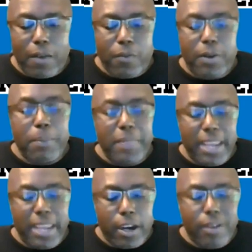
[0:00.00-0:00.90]
From
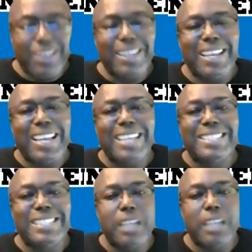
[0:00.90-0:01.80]
there, it
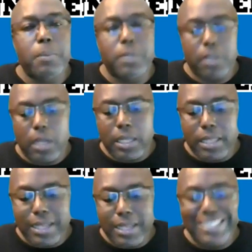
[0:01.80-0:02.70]
jumps
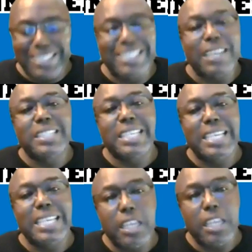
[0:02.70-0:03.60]
another
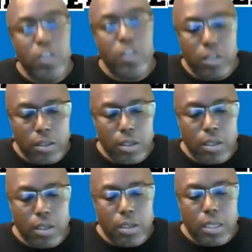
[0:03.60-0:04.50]
17 years,
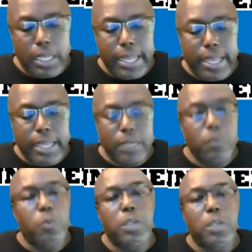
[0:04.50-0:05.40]

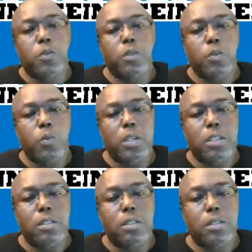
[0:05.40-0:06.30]
and which
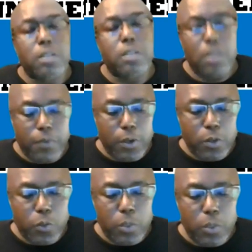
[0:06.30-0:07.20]
was the
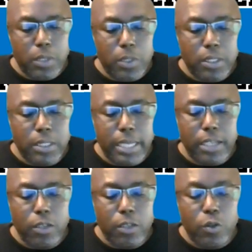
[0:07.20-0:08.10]
first one was
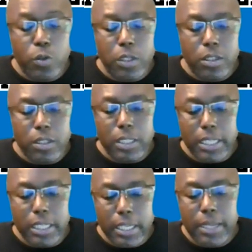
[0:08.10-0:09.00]
Daniel Lewis
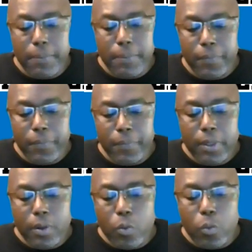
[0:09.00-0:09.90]
Lee,
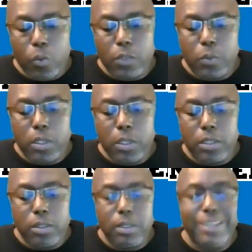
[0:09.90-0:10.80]
which
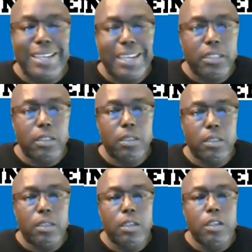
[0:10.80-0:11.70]
was last
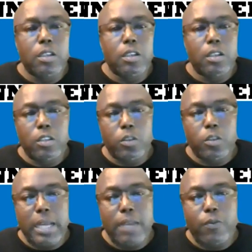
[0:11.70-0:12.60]
year,
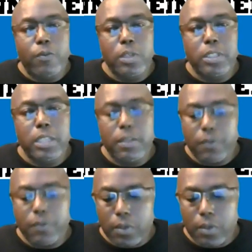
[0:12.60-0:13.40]
July 14,